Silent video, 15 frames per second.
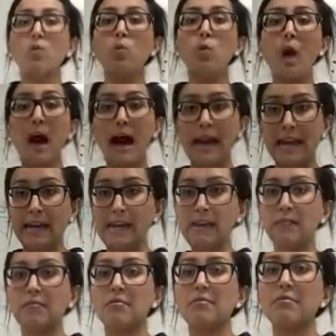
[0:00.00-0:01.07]

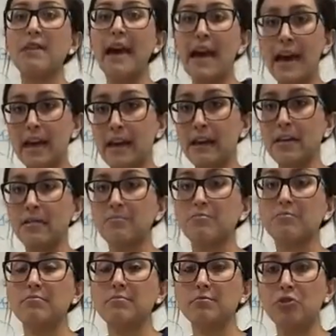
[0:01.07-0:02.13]
why the egg
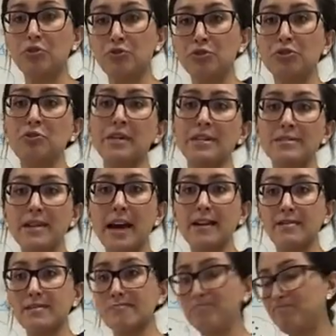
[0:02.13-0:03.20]
grew in
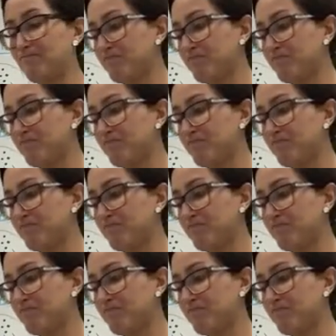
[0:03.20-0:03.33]
size.